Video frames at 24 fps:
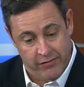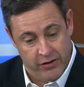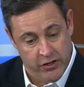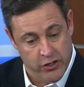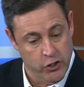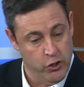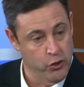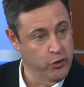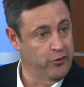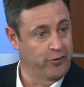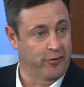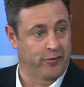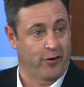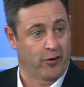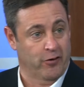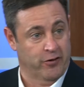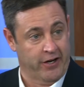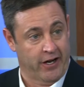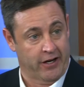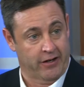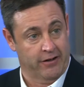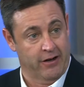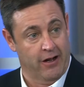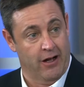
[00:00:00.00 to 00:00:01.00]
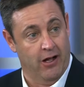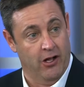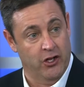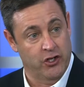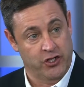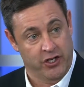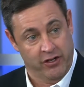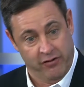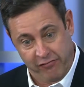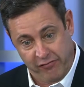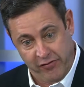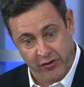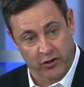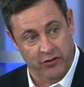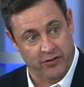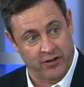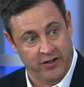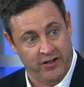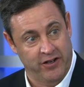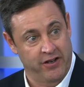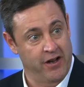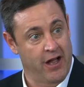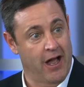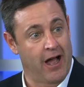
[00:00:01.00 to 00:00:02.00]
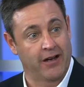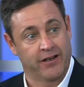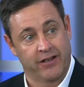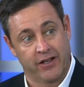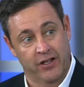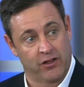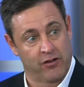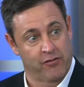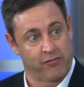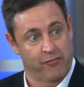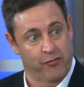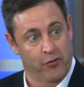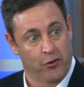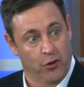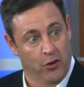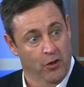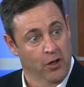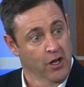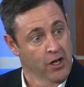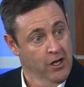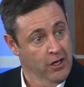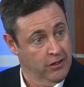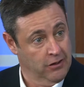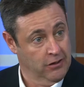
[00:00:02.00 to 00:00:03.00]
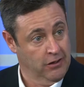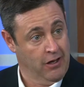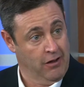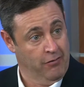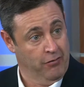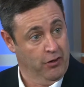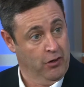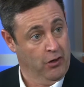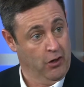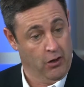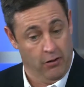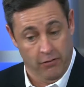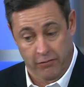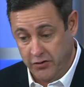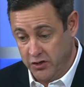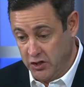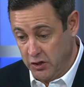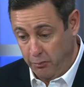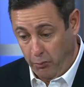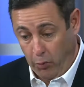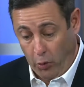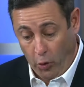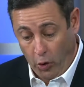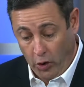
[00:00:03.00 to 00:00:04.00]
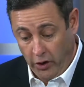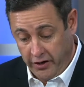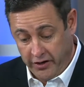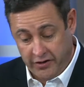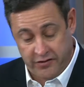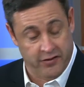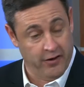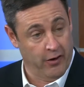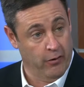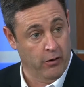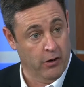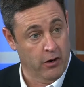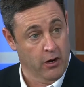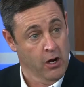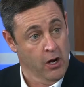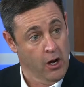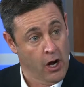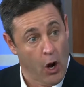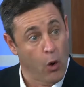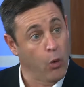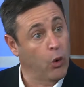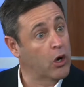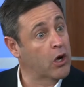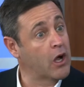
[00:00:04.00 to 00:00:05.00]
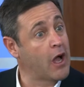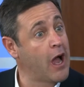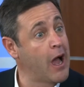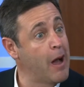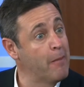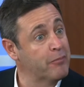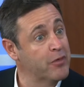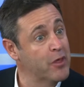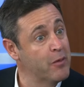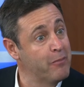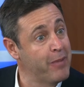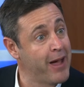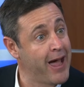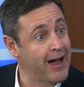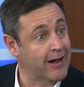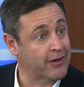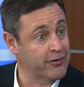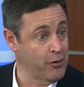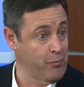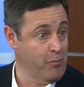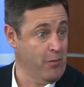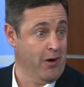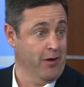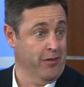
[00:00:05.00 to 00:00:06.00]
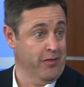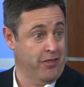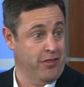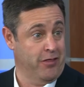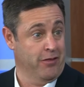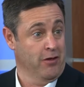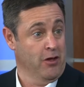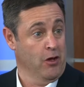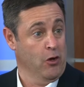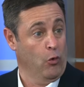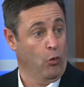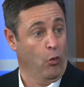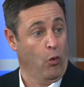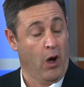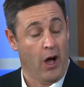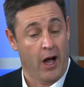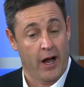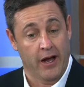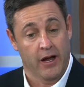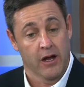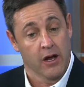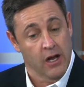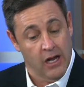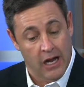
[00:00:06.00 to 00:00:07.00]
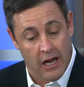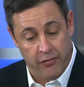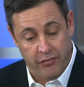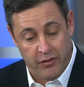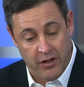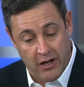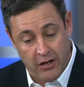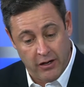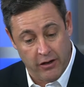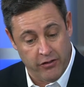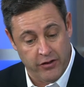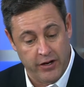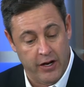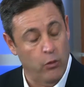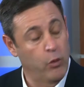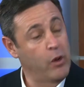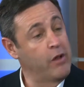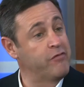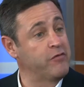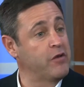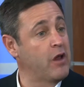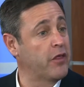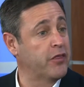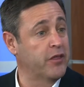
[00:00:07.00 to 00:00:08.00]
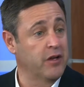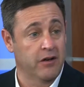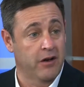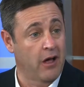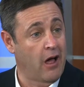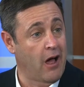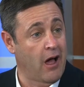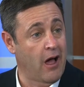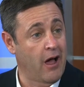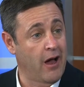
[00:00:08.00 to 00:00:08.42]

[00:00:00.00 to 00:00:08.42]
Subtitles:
even uses our technology and feels they did not get the full level of support, et cetera, I will comp them back the month. Why? At the end of the day, we have nothing to